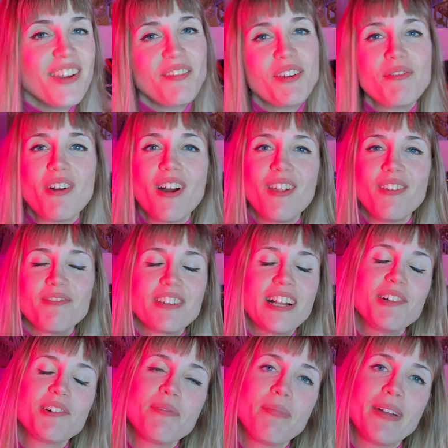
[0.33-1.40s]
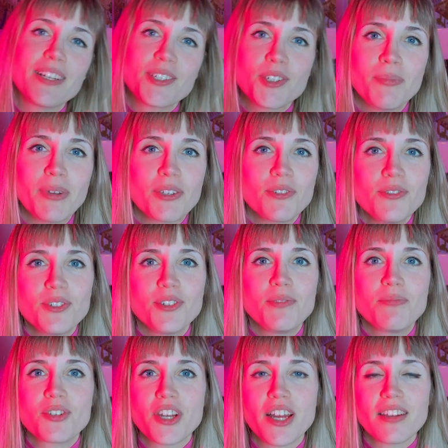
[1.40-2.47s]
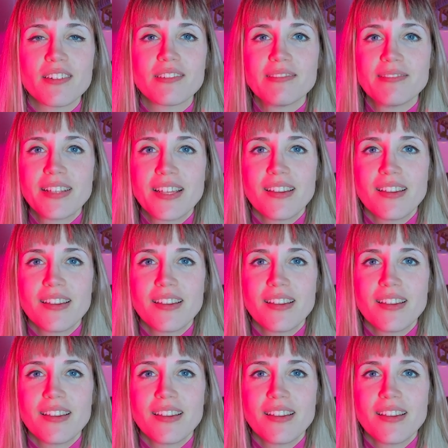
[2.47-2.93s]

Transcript: everyone, welcome back to my YouTube channel.